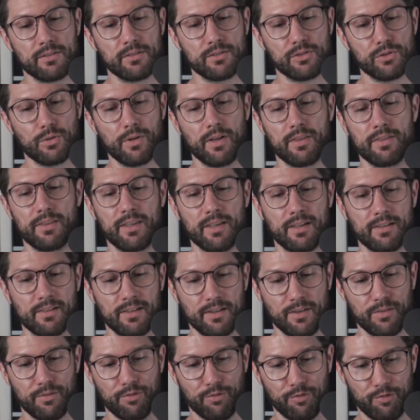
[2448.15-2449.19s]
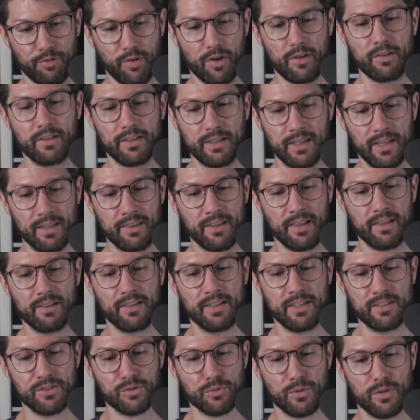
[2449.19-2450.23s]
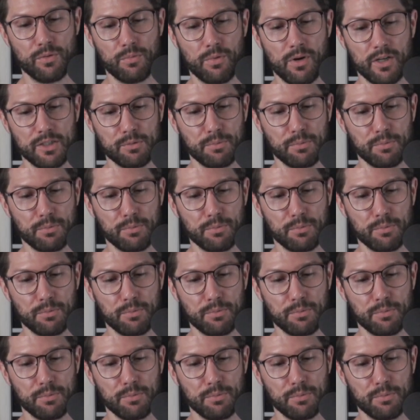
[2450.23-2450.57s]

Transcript: So I think like falling in that leans rewatch